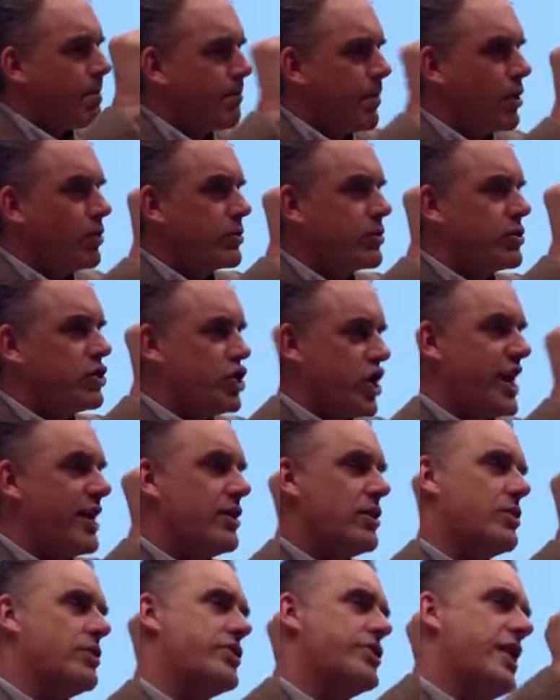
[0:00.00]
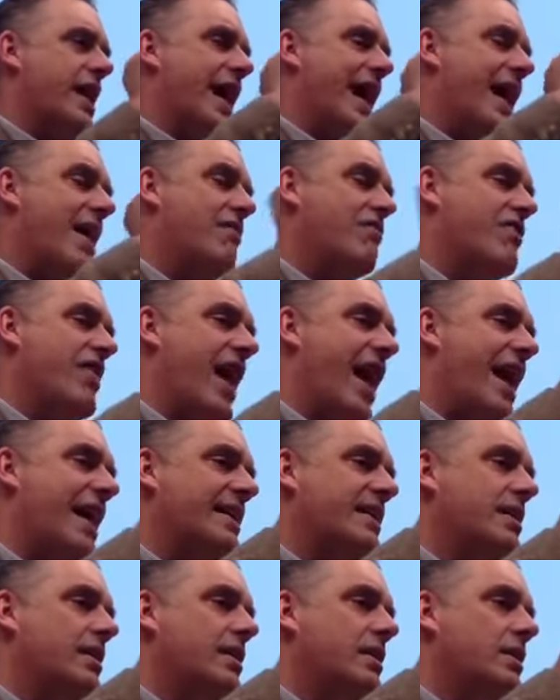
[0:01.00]
both genders have
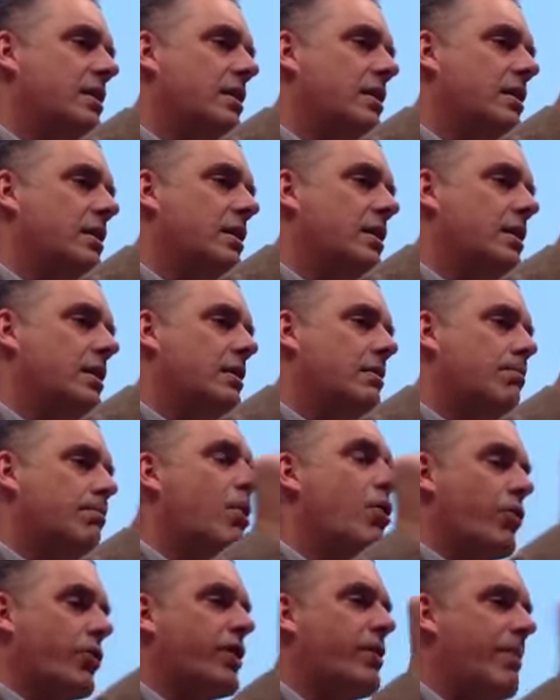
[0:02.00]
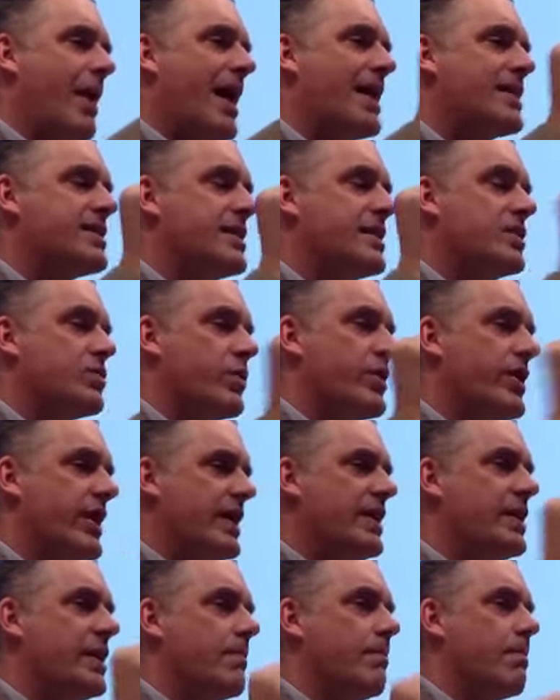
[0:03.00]
that, both capacities
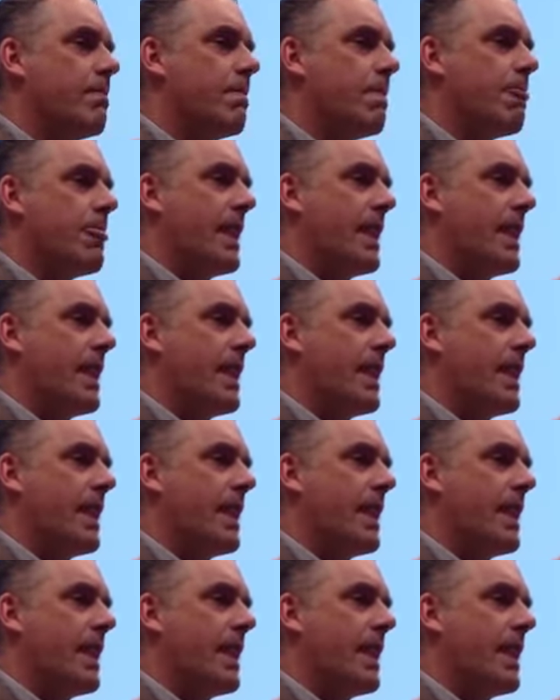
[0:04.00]
within them.